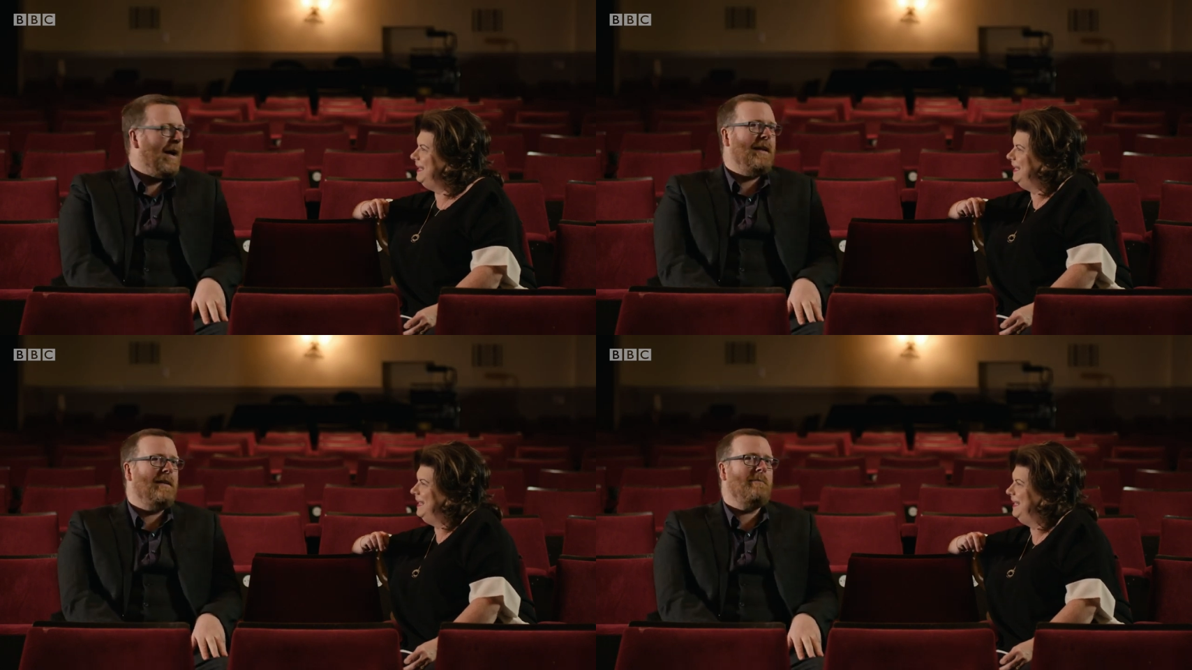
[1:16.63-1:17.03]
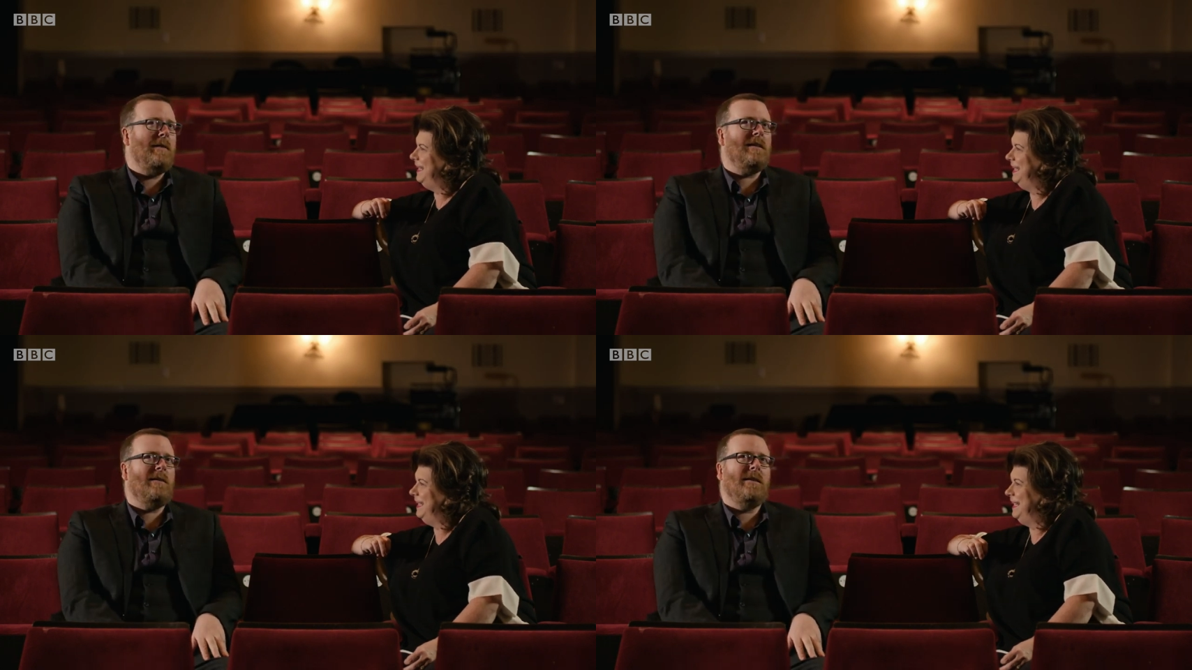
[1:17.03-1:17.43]
Speaker 1: And in the
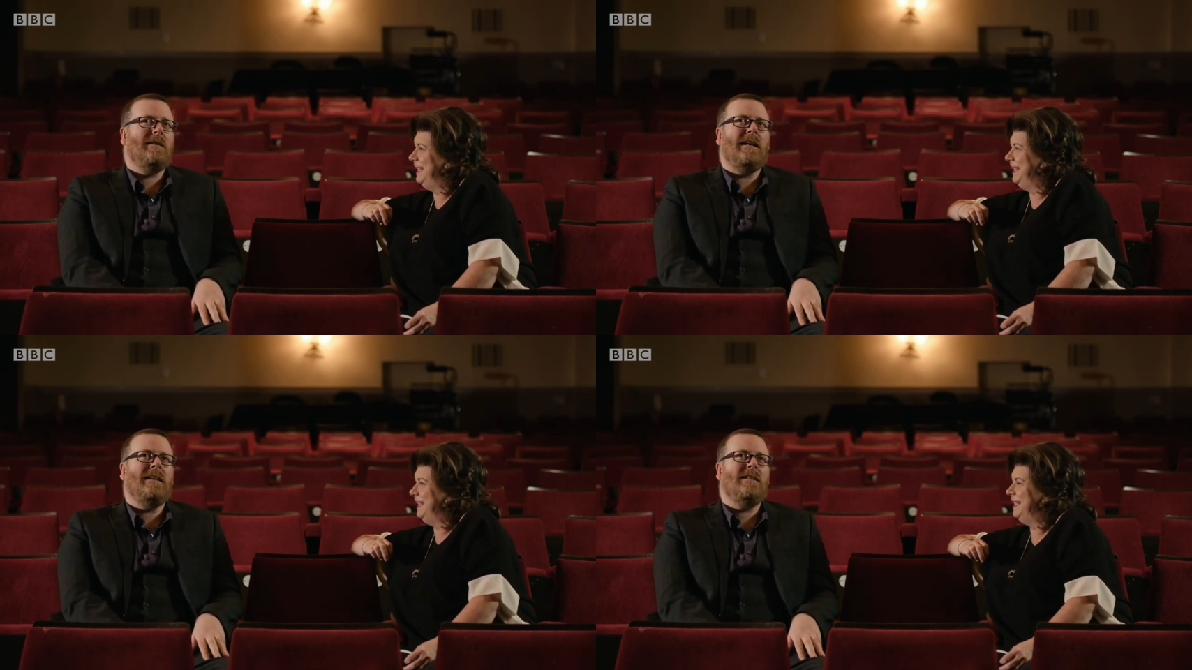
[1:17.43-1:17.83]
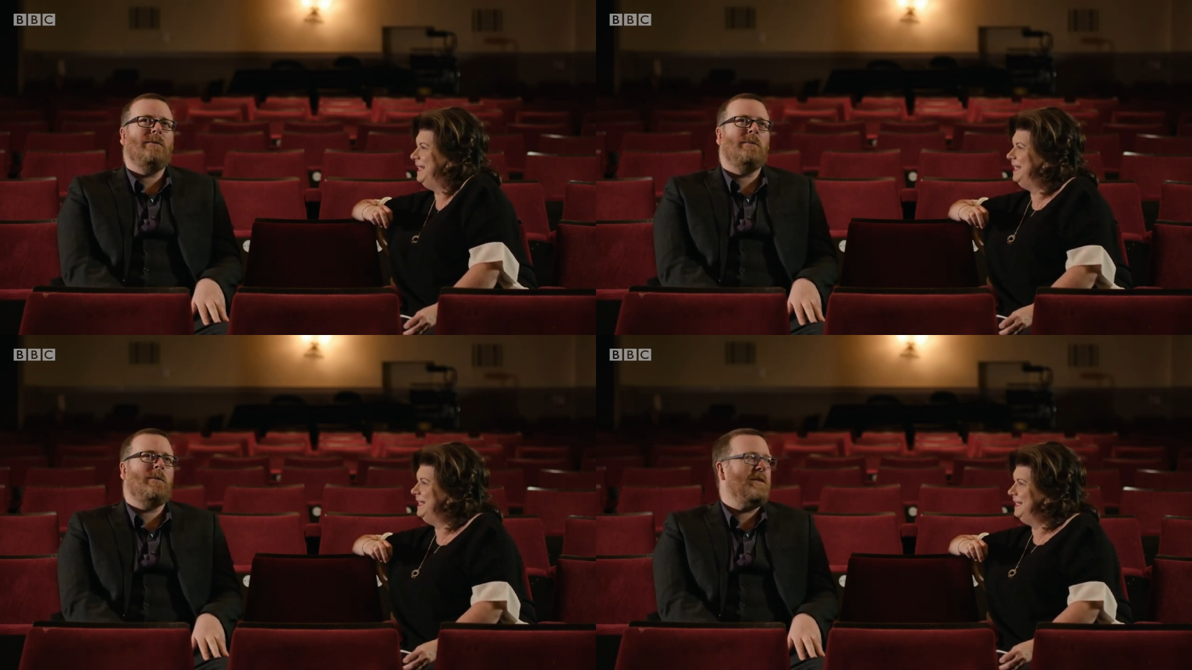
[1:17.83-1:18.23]
middle of my thing, as they
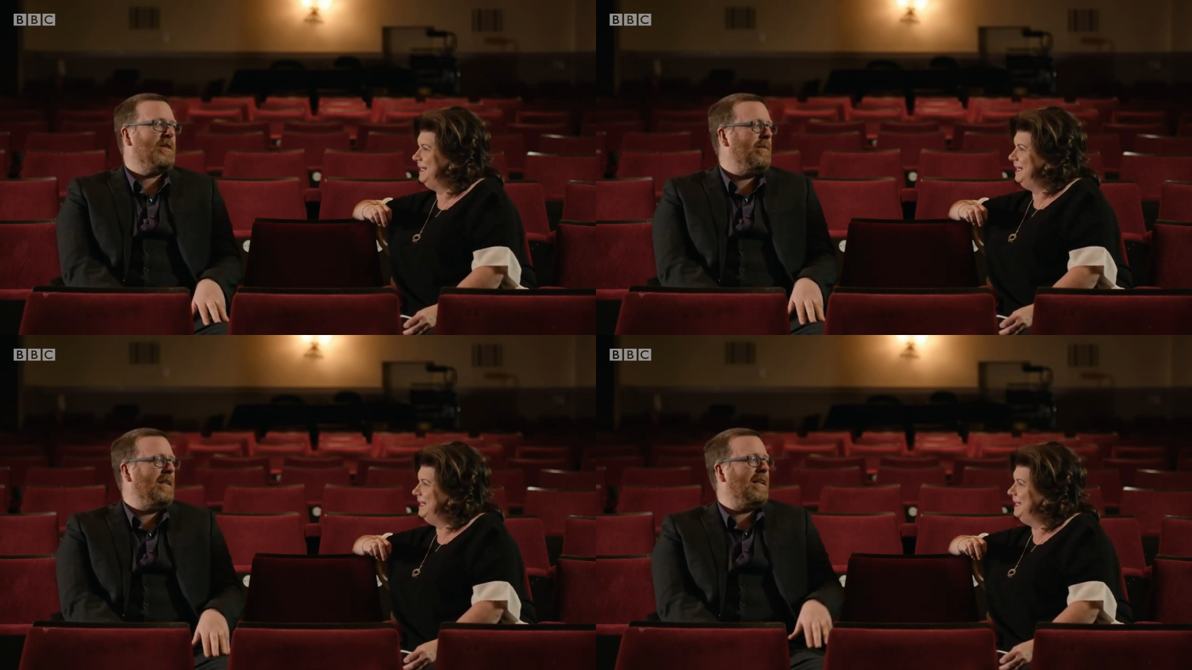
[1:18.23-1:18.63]
were watching me,